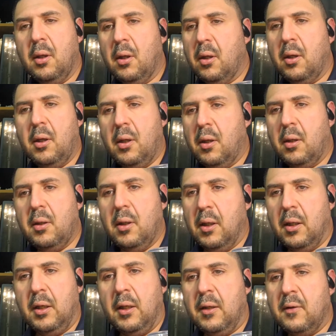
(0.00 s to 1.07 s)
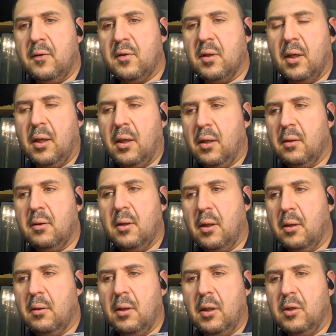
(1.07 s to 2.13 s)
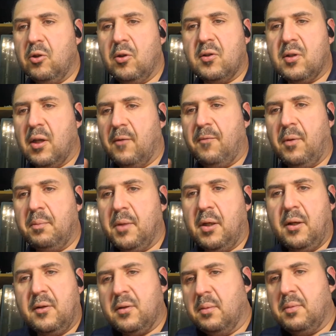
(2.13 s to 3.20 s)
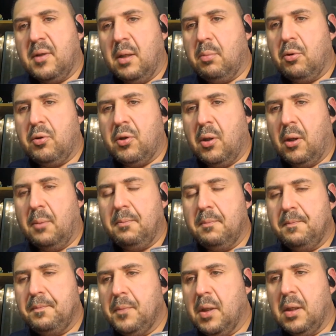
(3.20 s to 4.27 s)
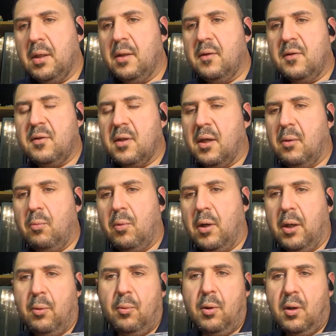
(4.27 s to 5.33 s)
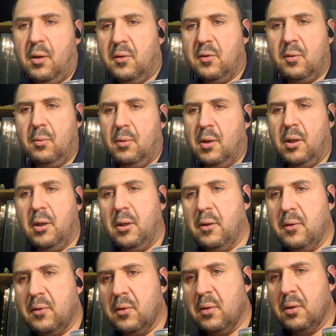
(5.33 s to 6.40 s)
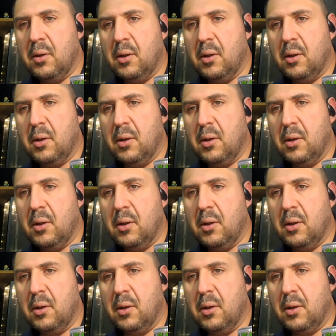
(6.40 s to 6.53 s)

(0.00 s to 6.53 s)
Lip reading: and it didn't say that. It just said from the custom saber shop. It didn't say what it was or what it is.